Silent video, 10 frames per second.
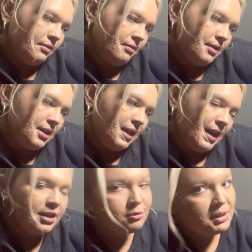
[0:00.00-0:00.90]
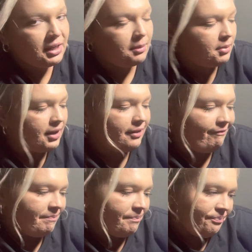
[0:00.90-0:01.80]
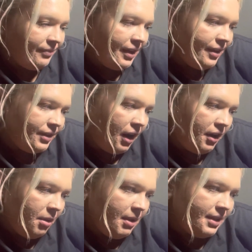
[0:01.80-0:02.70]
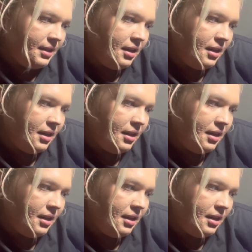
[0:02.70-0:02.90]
CHBMP, documents